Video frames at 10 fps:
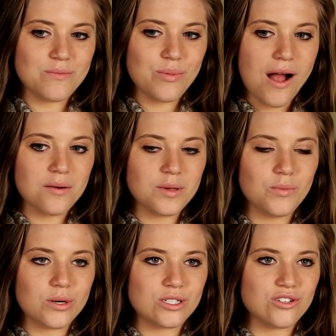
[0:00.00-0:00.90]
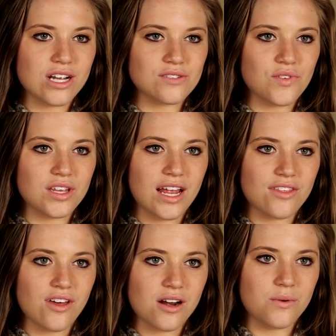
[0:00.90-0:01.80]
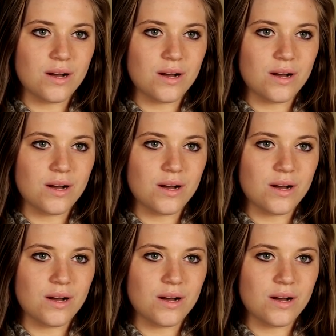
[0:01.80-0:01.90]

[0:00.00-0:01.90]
probably more stressful than I thought it